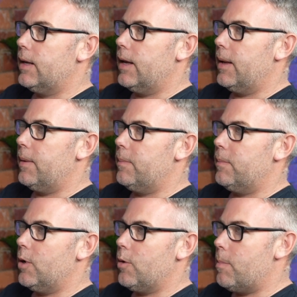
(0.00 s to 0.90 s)

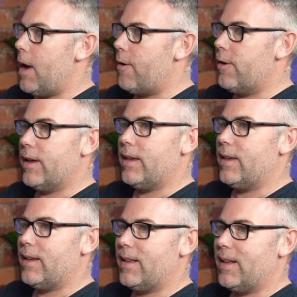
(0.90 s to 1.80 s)
Louis Barry.
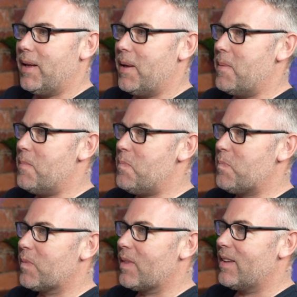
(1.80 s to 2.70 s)
I
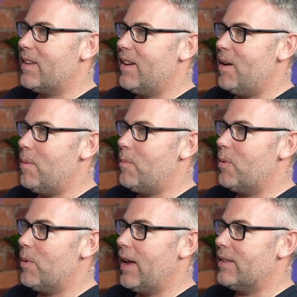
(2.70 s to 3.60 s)

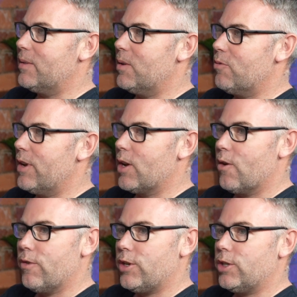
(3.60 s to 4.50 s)
remember we had Rico
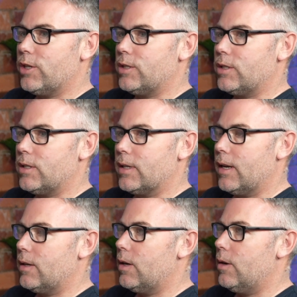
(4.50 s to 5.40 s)
Richards.
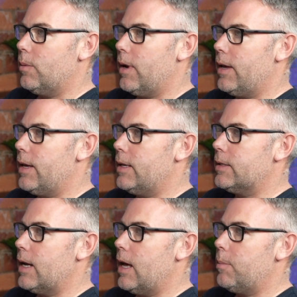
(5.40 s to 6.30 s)
Again, I don't know where he
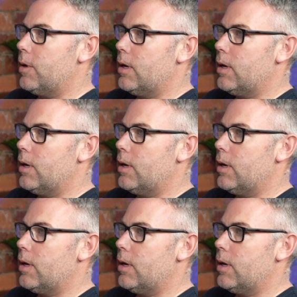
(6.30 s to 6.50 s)
is now, but